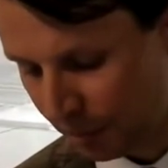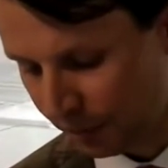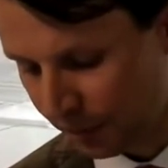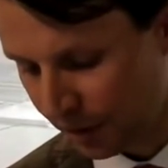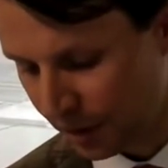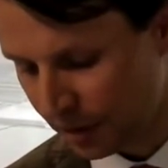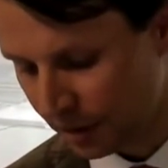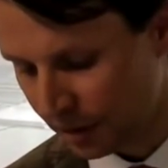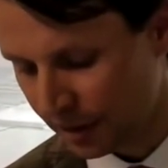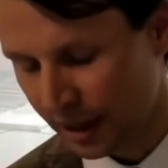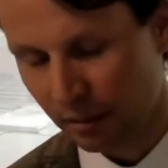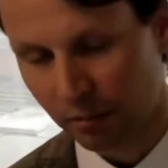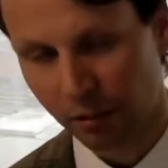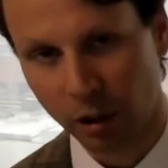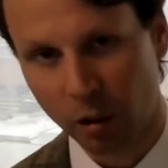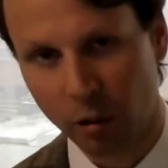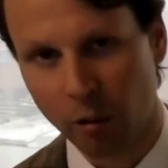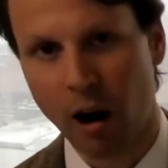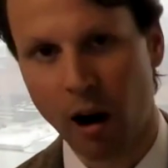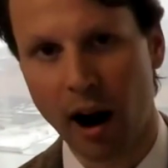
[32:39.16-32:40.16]
provisions that
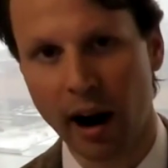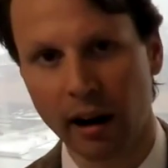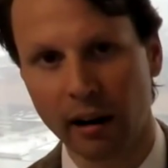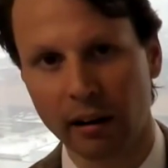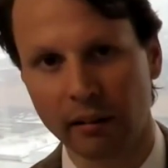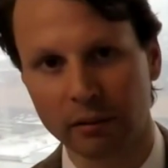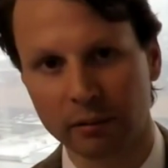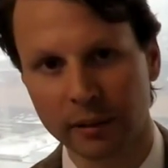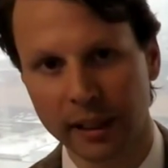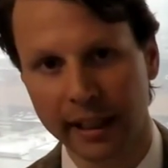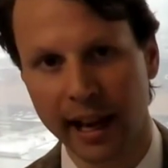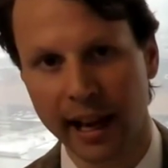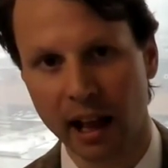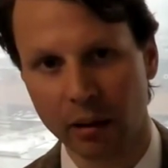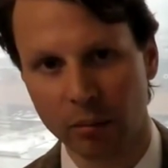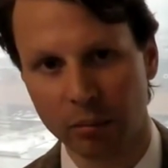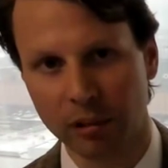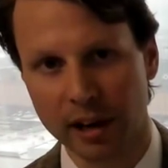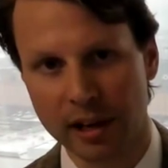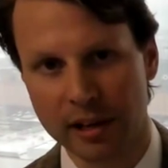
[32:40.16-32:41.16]
require
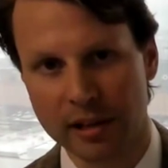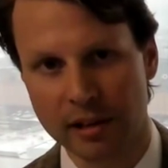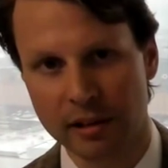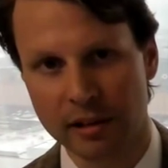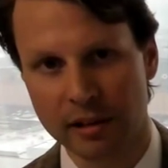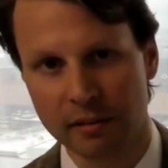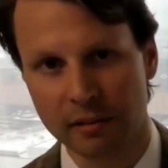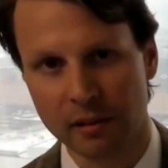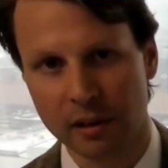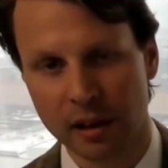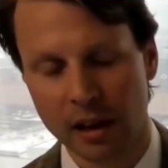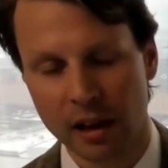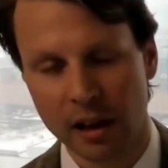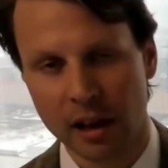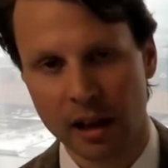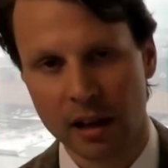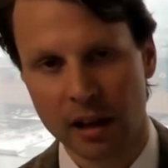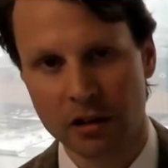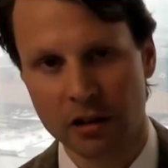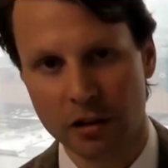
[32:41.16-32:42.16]
recalibration,
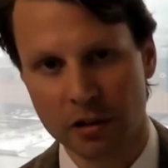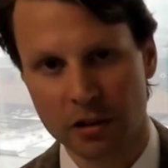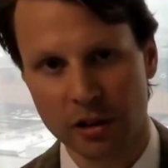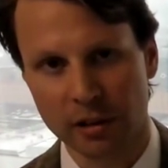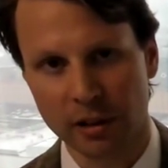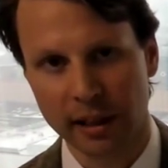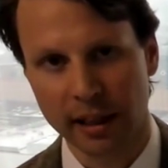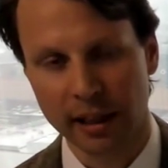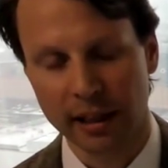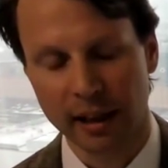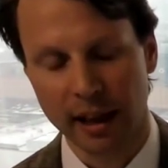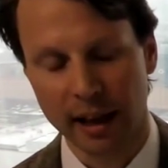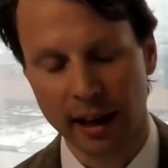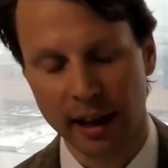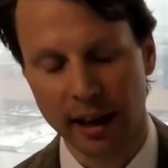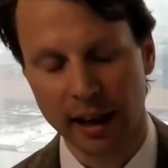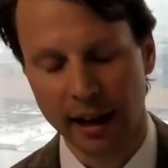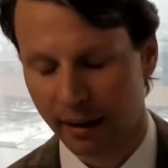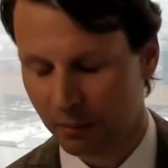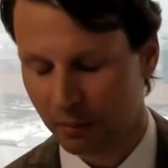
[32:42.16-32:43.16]
usually
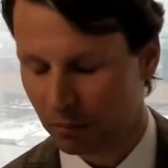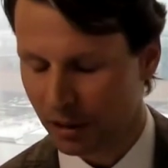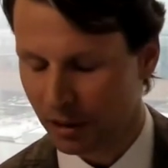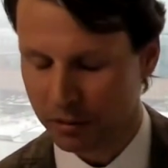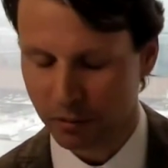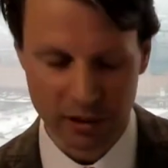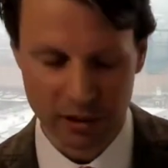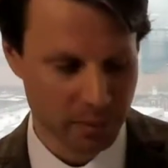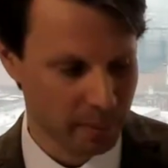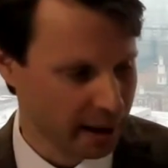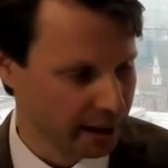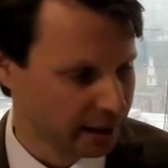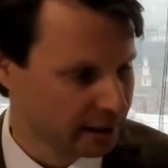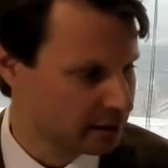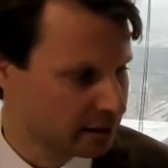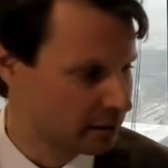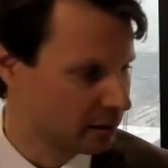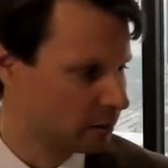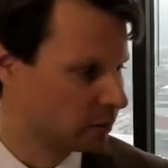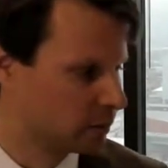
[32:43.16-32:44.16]
with
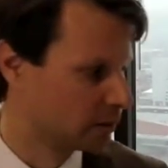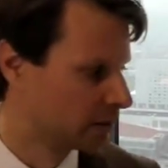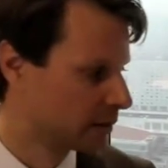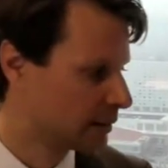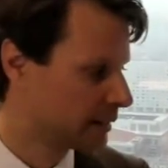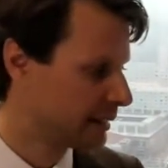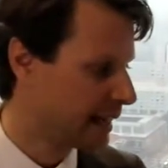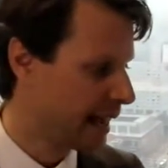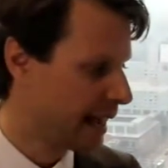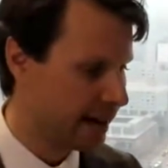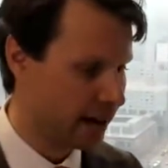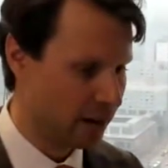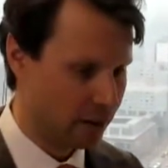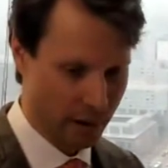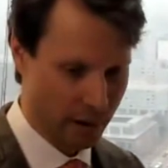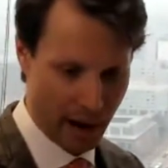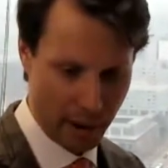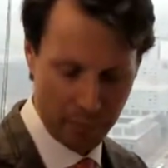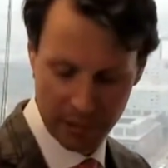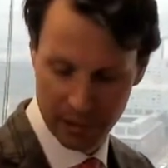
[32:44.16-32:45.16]
respect to tenant
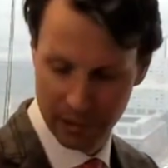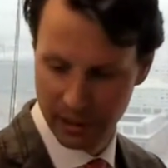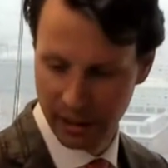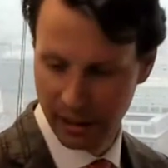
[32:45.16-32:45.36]
rep